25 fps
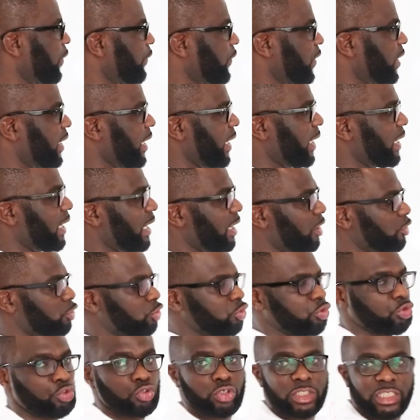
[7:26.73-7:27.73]
if you take out
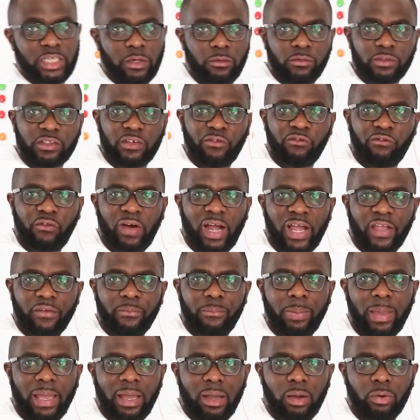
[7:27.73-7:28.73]

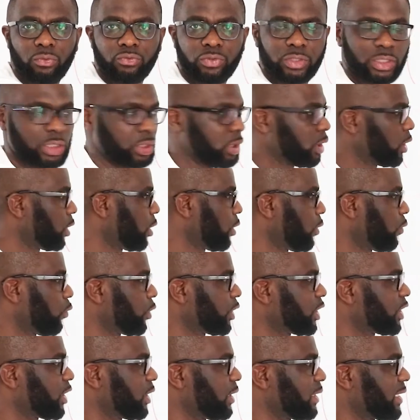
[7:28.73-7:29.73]
275 pounds,
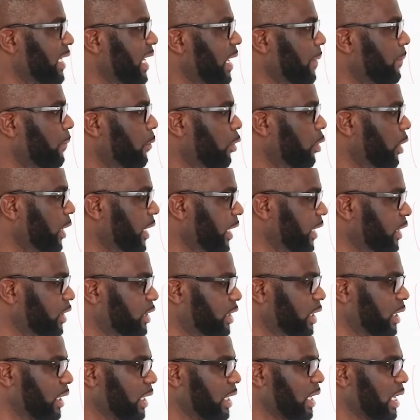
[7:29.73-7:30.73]
which is our
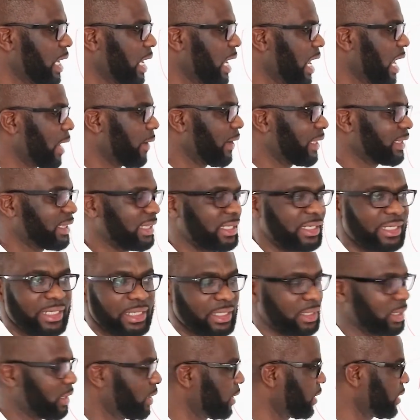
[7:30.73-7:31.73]
mortgage, our
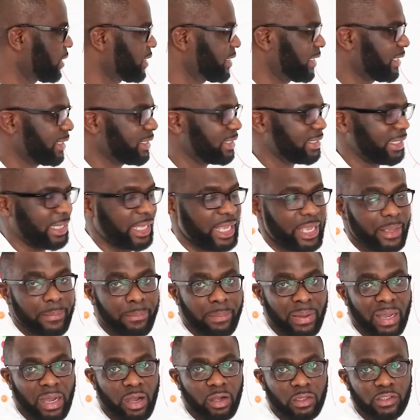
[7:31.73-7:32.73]

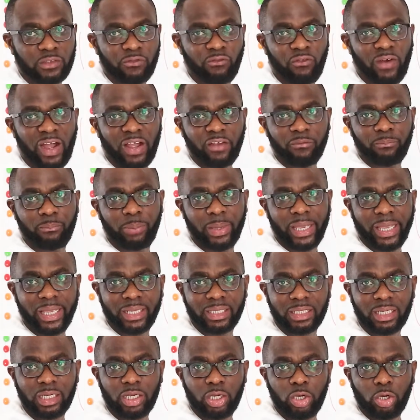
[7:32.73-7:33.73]
368 pounds fat
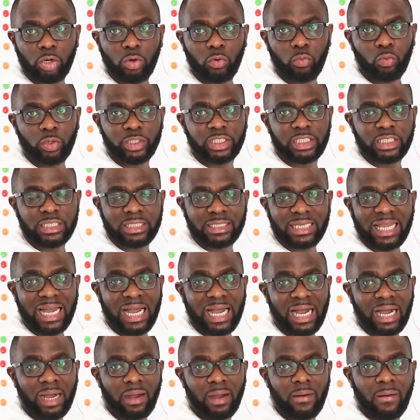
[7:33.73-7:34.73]
pen, which is
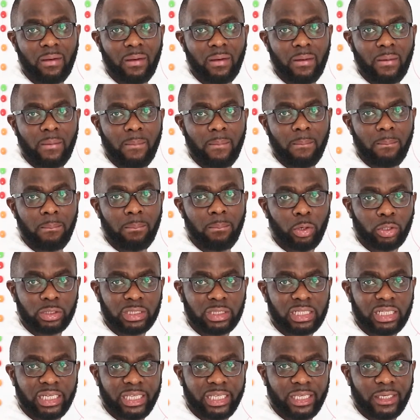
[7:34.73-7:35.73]
our
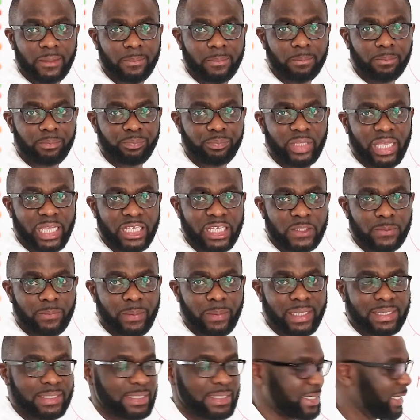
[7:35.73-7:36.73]
monthly
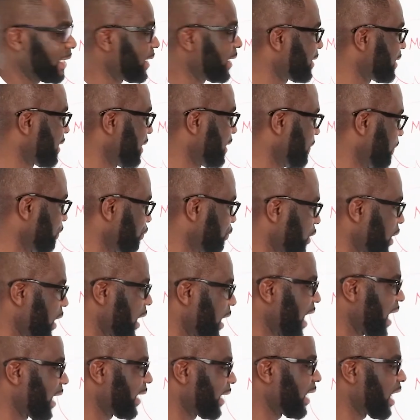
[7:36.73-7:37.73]
expenses,
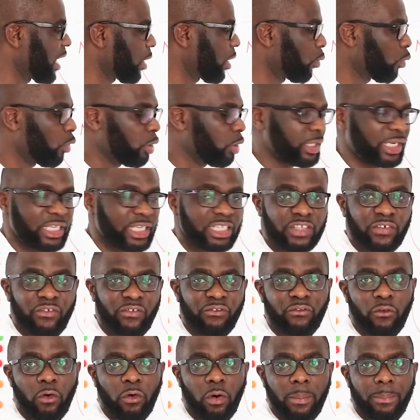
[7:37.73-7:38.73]
and our
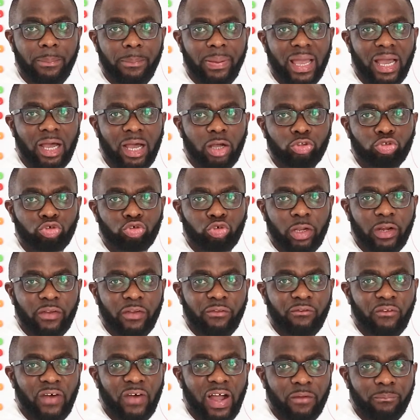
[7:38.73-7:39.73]
184 pound
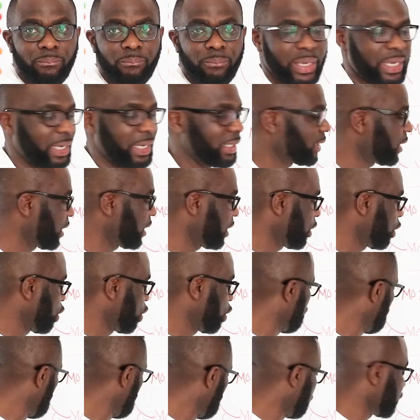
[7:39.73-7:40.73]
25 pen,
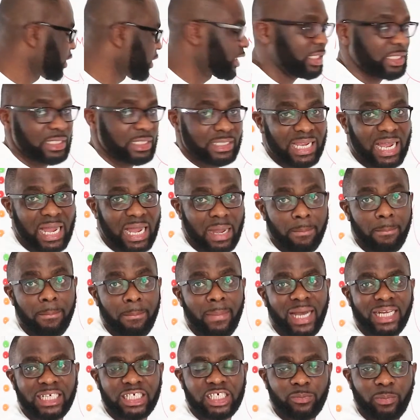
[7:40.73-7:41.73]
which is our
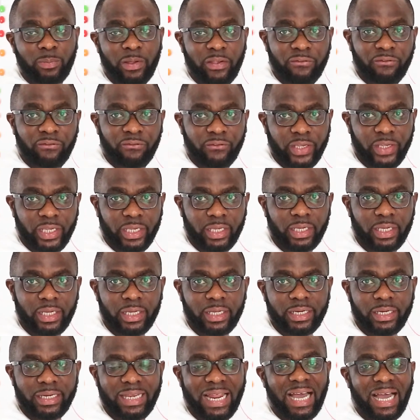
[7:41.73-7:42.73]
management fee.
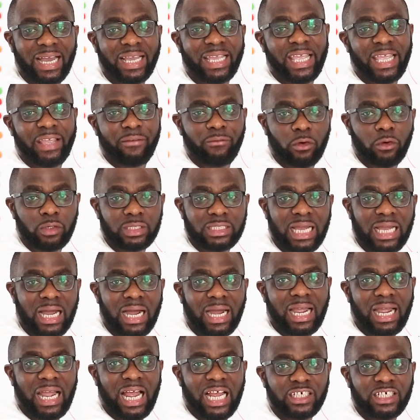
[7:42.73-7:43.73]
That gave us
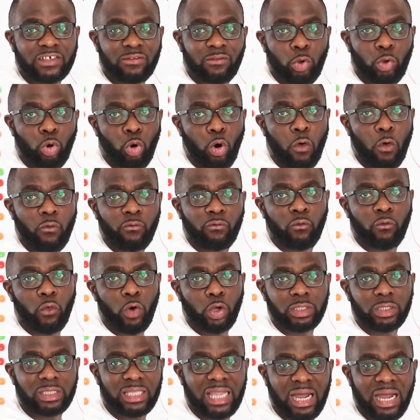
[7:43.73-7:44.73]
our cash flow of
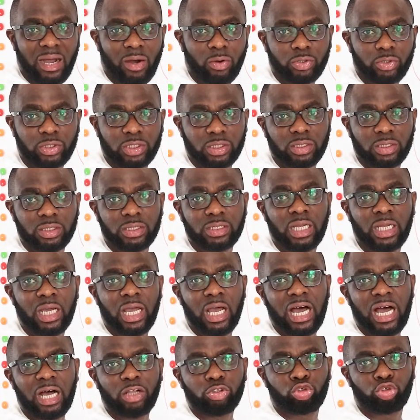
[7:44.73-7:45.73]

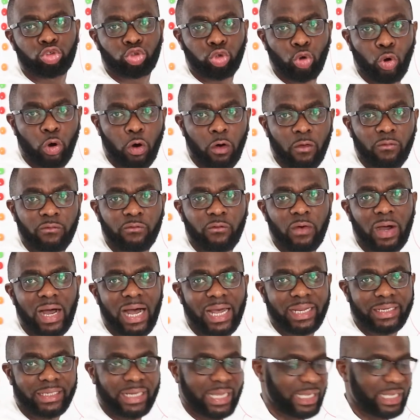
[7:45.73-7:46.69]
1,012 and